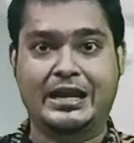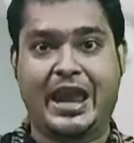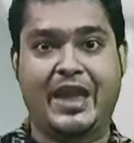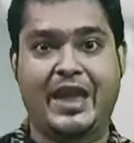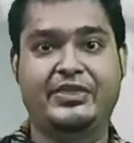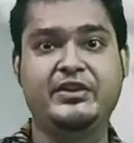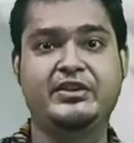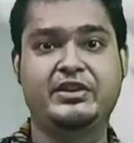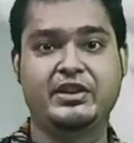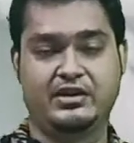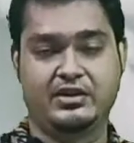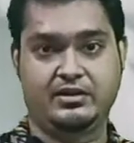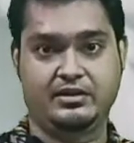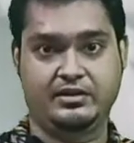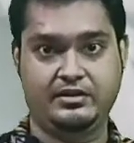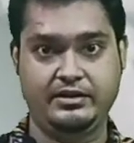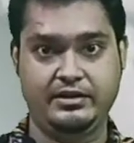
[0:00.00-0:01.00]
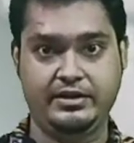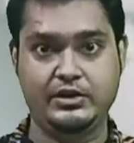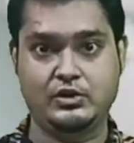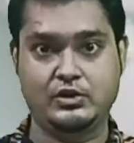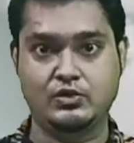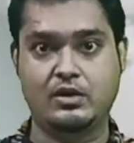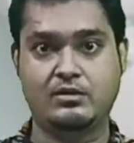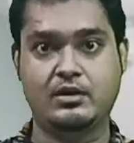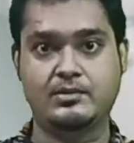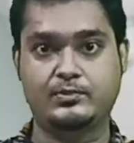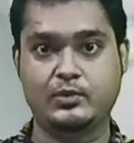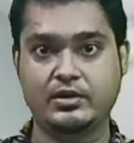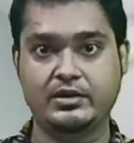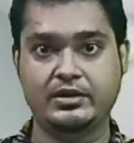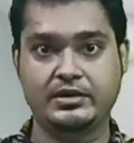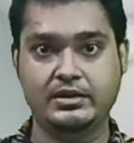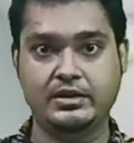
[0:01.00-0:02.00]
catheter into our
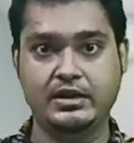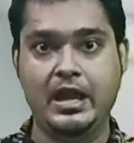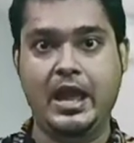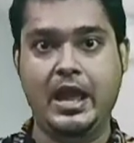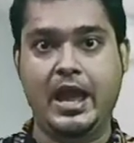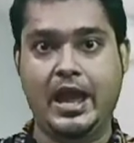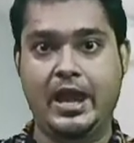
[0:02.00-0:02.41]
body,